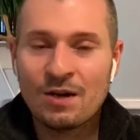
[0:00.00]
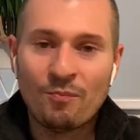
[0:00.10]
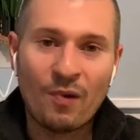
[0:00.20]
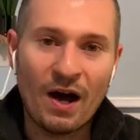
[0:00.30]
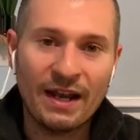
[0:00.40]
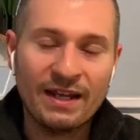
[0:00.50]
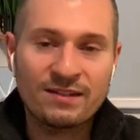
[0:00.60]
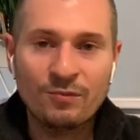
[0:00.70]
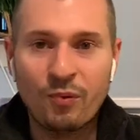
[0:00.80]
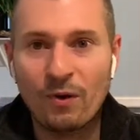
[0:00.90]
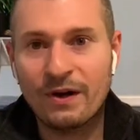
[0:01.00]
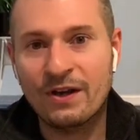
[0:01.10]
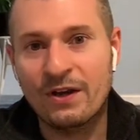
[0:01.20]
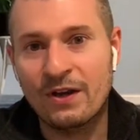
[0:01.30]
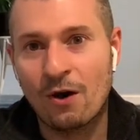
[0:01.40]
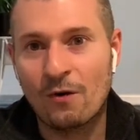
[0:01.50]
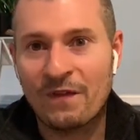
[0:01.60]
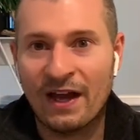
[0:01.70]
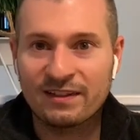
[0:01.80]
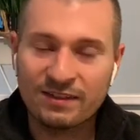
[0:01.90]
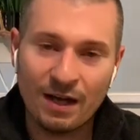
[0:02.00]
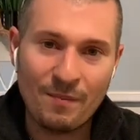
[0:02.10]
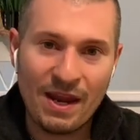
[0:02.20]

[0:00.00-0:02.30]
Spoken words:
but it's important to note that some